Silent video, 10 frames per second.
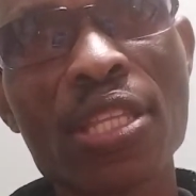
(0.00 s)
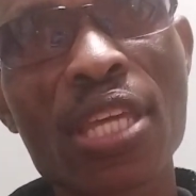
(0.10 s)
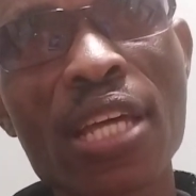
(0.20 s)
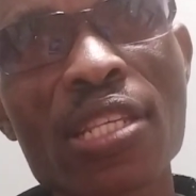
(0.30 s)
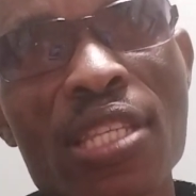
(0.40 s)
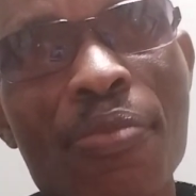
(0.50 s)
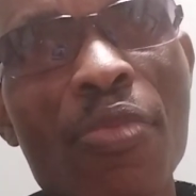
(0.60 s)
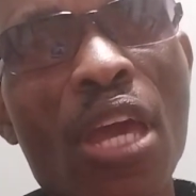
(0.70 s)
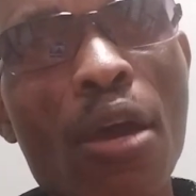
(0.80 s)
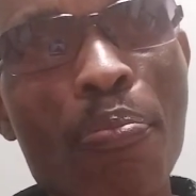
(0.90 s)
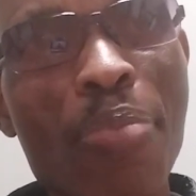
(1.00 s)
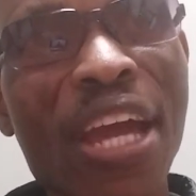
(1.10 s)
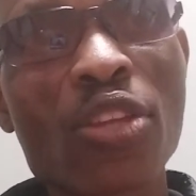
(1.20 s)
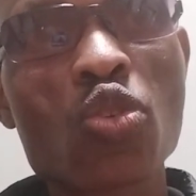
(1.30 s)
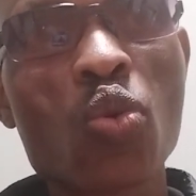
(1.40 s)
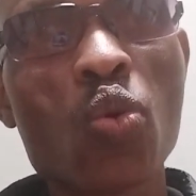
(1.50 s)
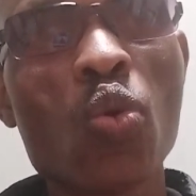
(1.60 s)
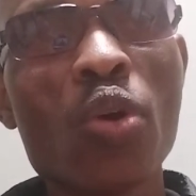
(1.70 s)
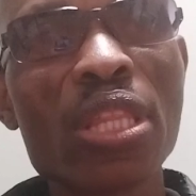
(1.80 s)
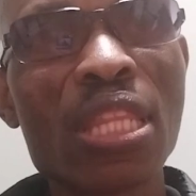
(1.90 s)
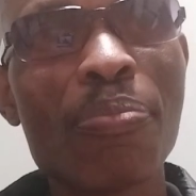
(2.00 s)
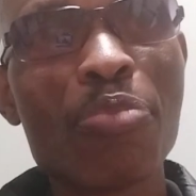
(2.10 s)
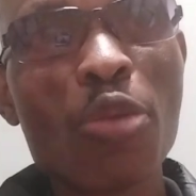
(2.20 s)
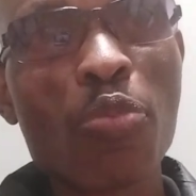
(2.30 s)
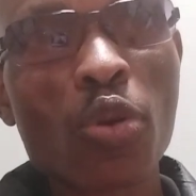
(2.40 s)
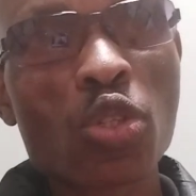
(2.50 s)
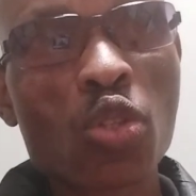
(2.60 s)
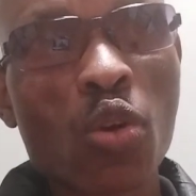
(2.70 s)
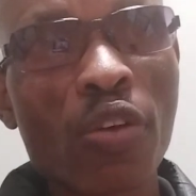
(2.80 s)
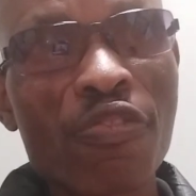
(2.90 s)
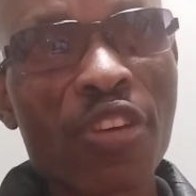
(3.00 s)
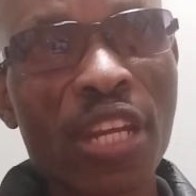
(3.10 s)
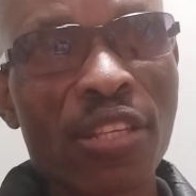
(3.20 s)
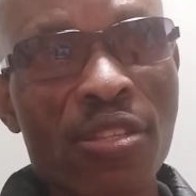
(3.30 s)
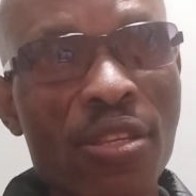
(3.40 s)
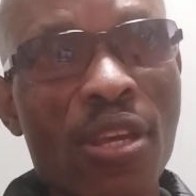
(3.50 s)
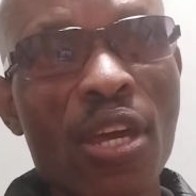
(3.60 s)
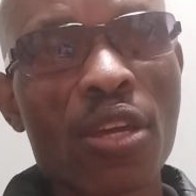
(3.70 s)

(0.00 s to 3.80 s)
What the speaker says: It gets them back to the people's confidence,